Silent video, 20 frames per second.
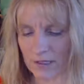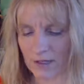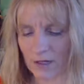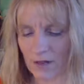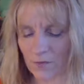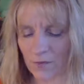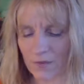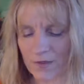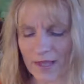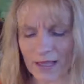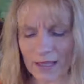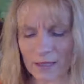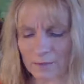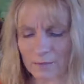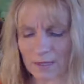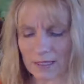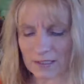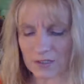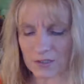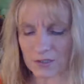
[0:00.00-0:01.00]
The
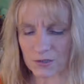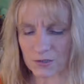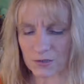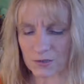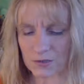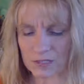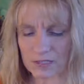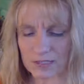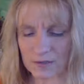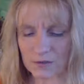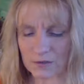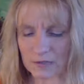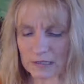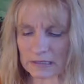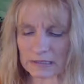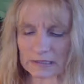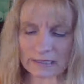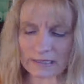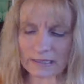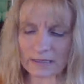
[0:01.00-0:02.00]
handmade shoes still
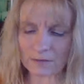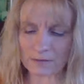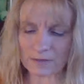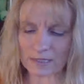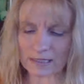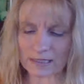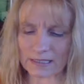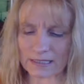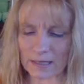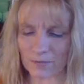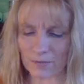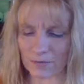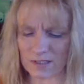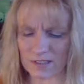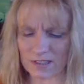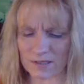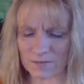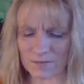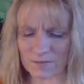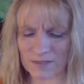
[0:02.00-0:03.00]
gleamed except for
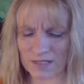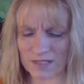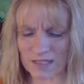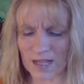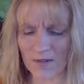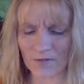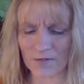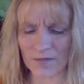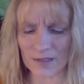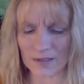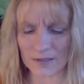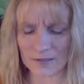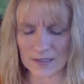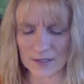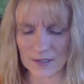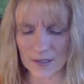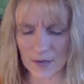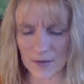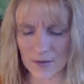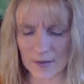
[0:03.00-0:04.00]
some scuffing on the
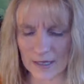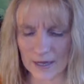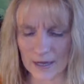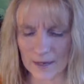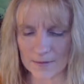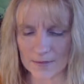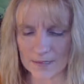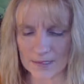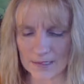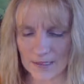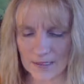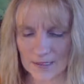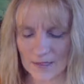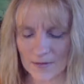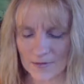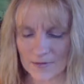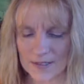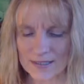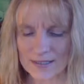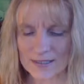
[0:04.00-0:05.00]
toe caps.
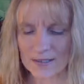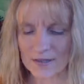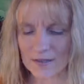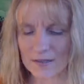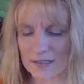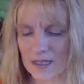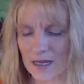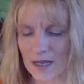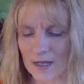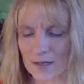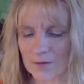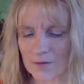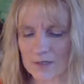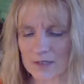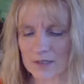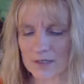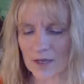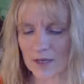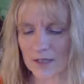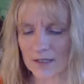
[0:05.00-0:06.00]
The silk tie was
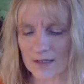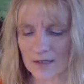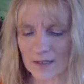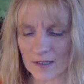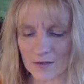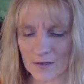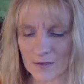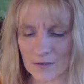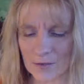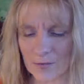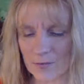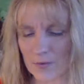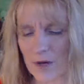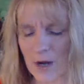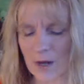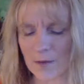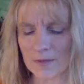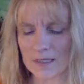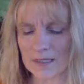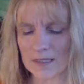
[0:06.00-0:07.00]
knotted under the
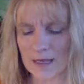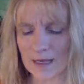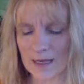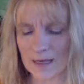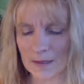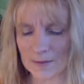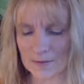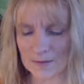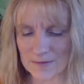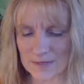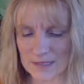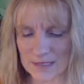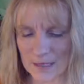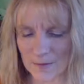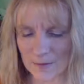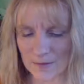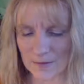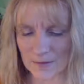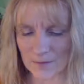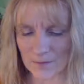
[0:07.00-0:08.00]
prominent Adam's
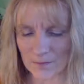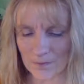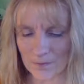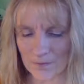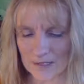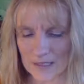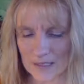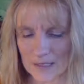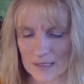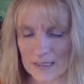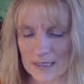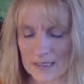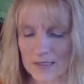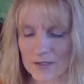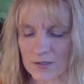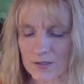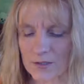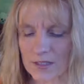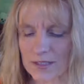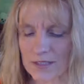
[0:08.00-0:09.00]
apple. He
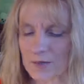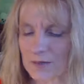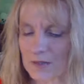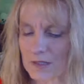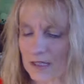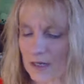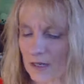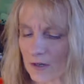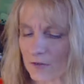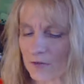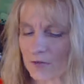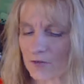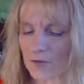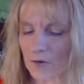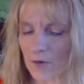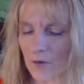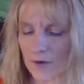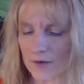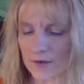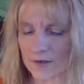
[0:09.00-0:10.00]
had dressed with careful
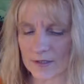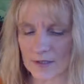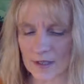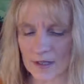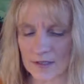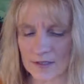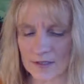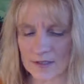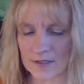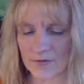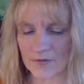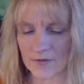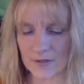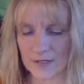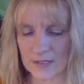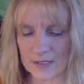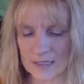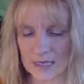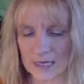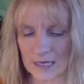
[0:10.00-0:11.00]
orthodoxy for
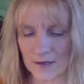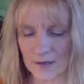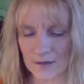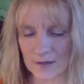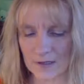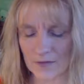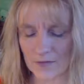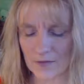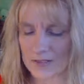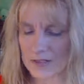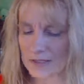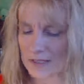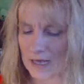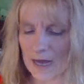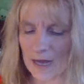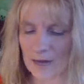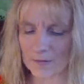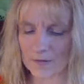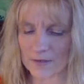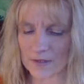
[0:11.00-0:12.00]
the town, this
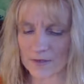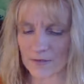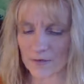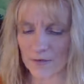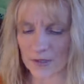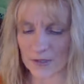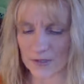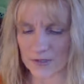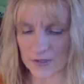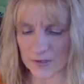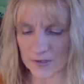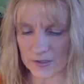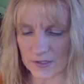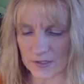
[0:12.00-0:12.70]
hapless voyager,